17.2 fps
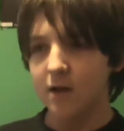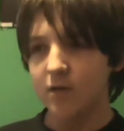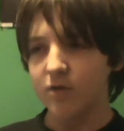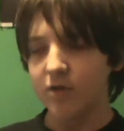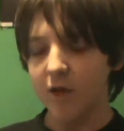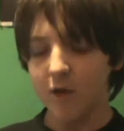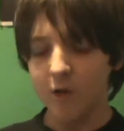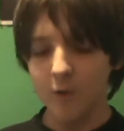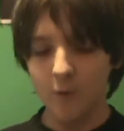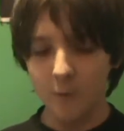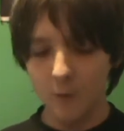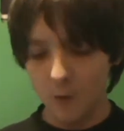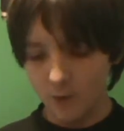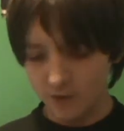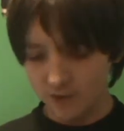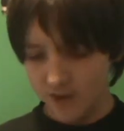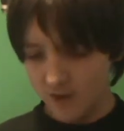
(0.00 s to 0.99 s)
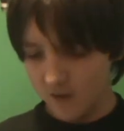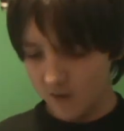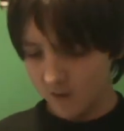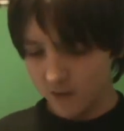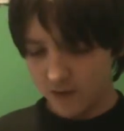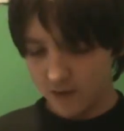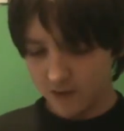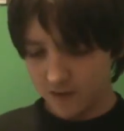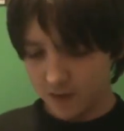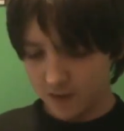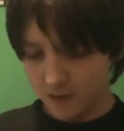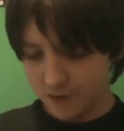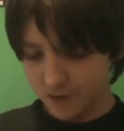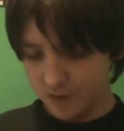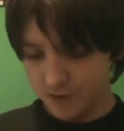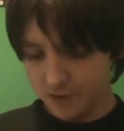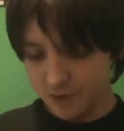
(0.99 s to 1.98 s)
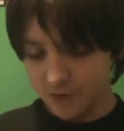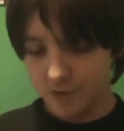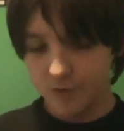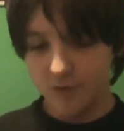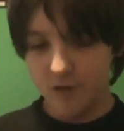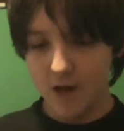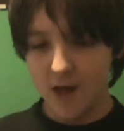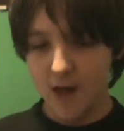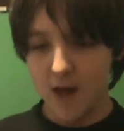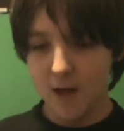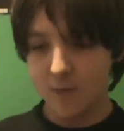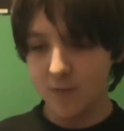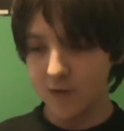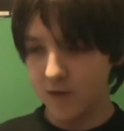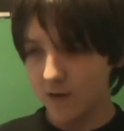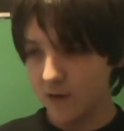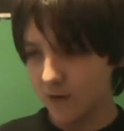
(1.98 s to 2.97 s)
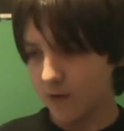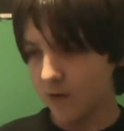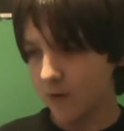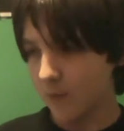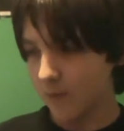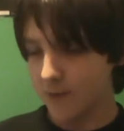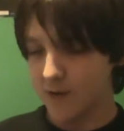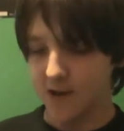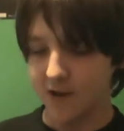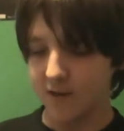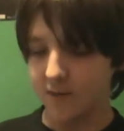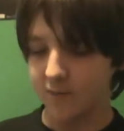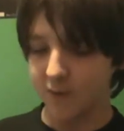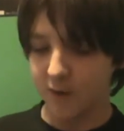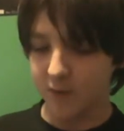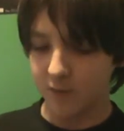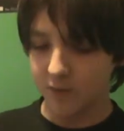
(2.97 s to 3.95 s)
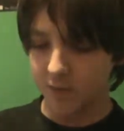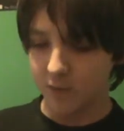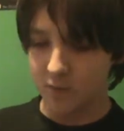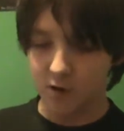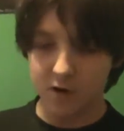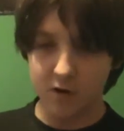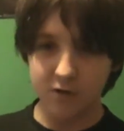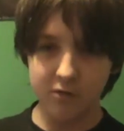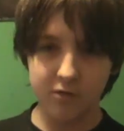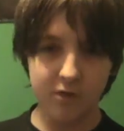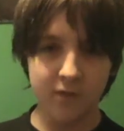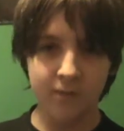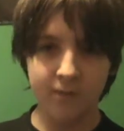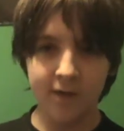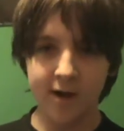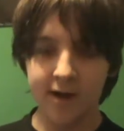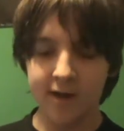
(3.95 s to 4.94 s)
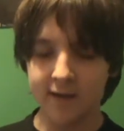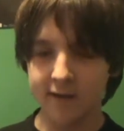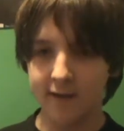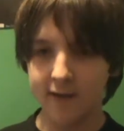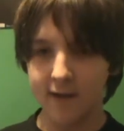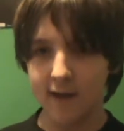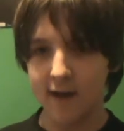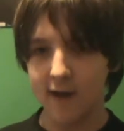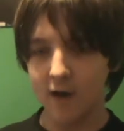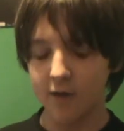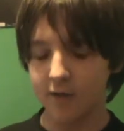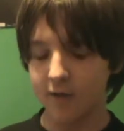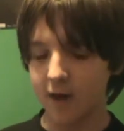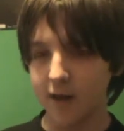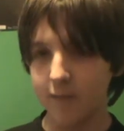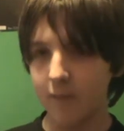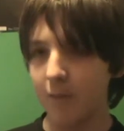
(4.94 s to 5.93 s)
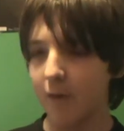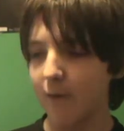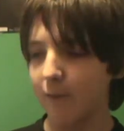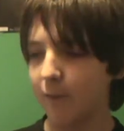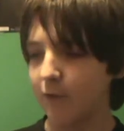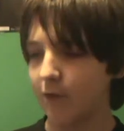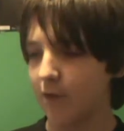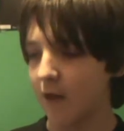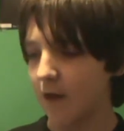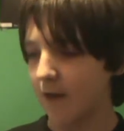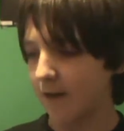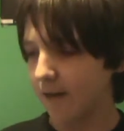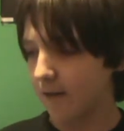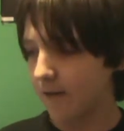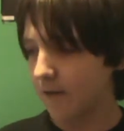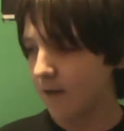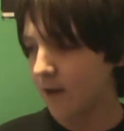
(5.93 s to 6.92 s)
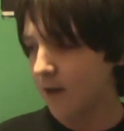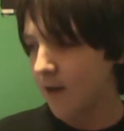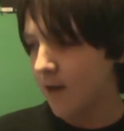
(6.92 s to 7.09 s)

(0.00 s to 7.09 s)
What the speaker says: Daryl rolls out this slab to protect him from the walkers invading the house that him and Beth are staying in,